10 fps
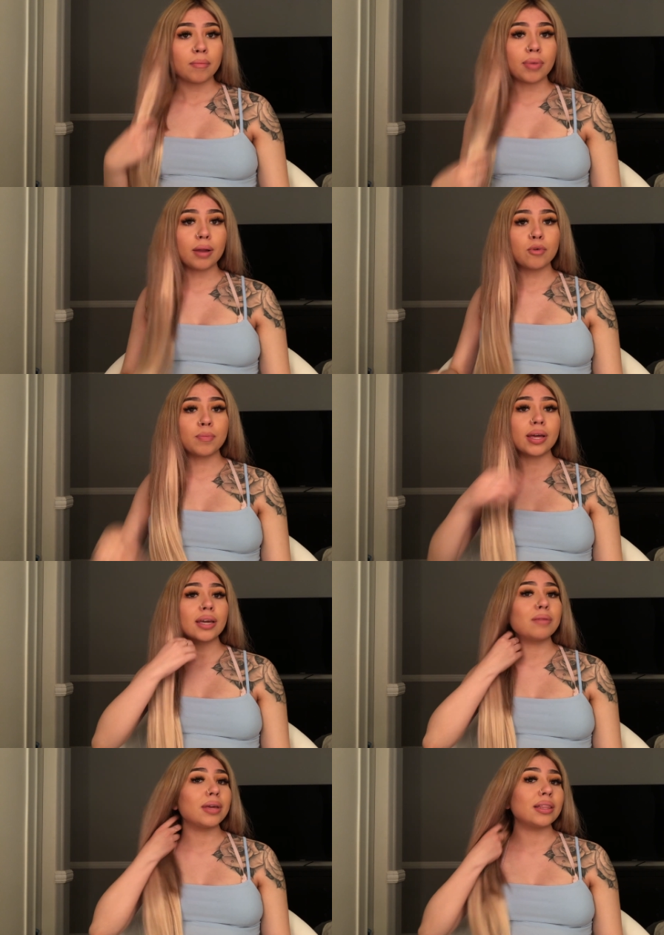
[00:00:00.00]
But I'm hoping I
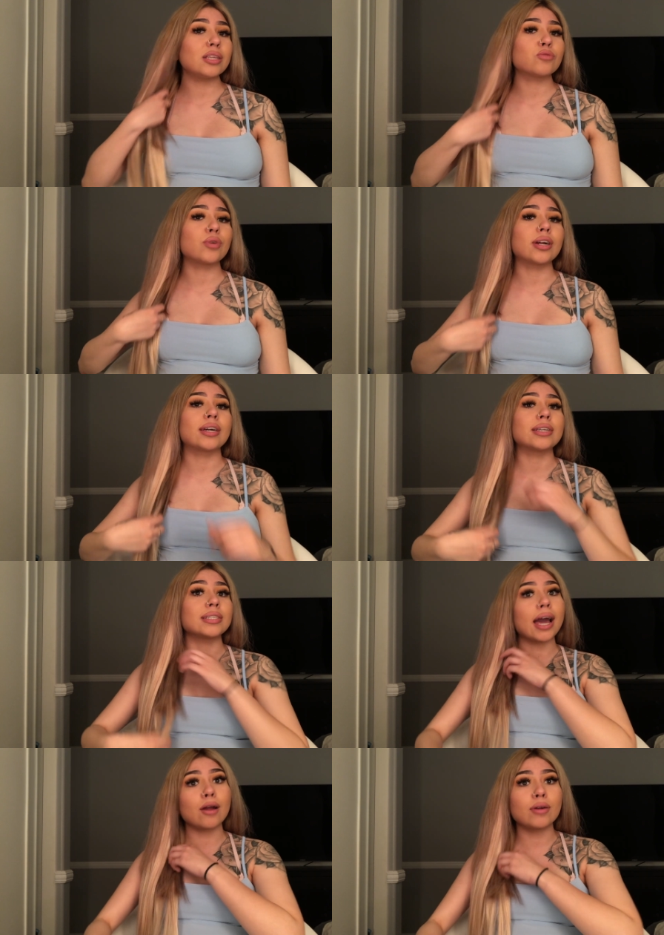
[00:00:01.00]
can make these work because
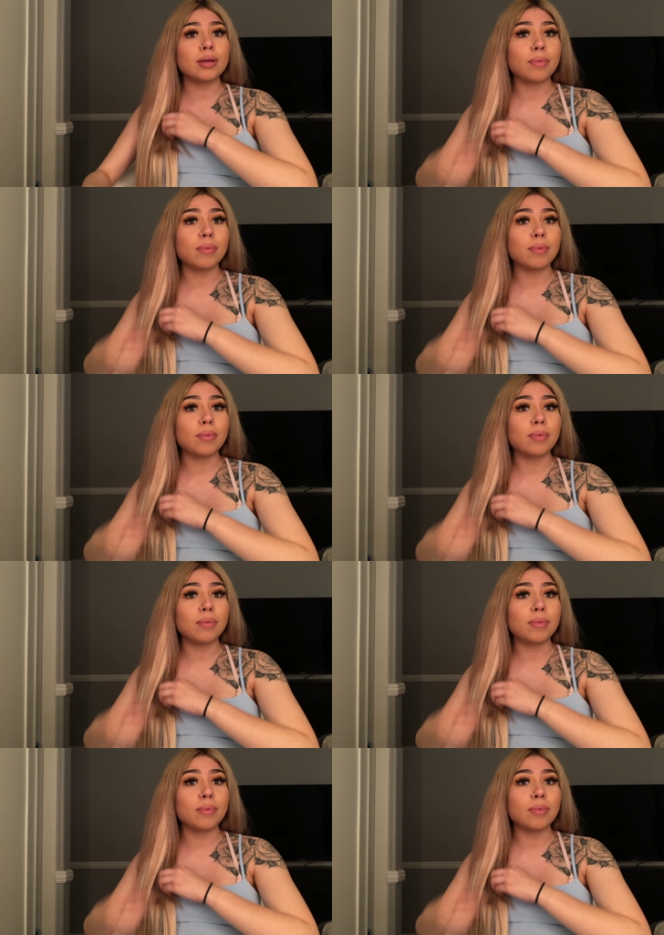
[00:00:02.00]
I already